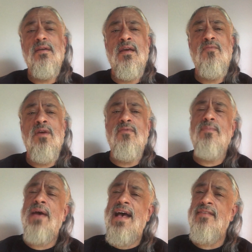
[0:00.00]
And we would
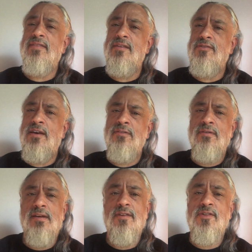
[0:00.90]
pass each other
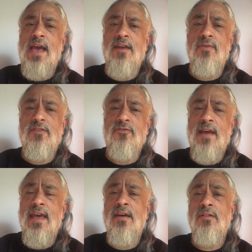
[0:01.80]
on a shadowy
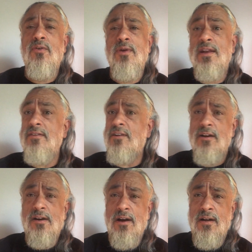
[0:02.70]
trail or in a
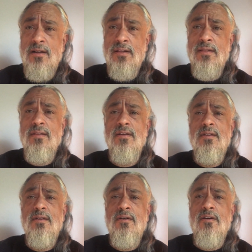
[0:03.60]
dark hall
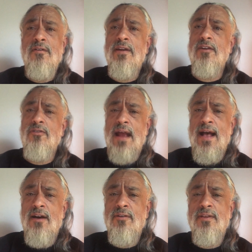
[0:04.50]
or in a
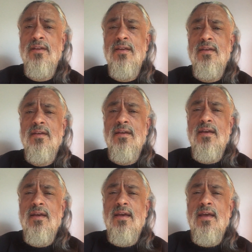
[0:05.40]
crowd.
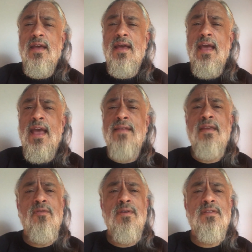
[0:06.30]
And
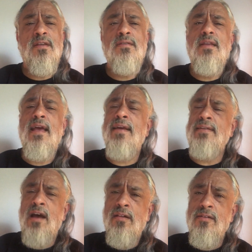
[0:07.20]
there was an
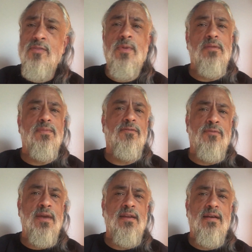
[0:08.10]
acknowledgement
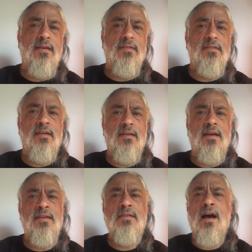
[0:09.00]
between us,
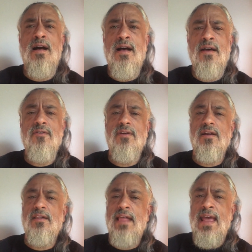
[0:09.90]
a nod or a
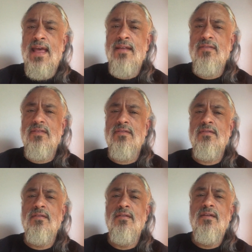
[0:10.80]

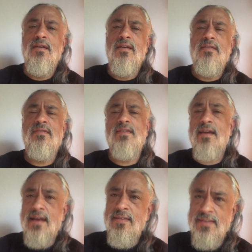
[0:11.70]
glance that
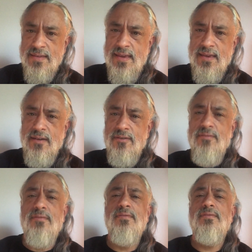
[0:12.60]
said, I see
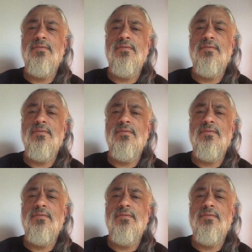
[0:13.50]
you.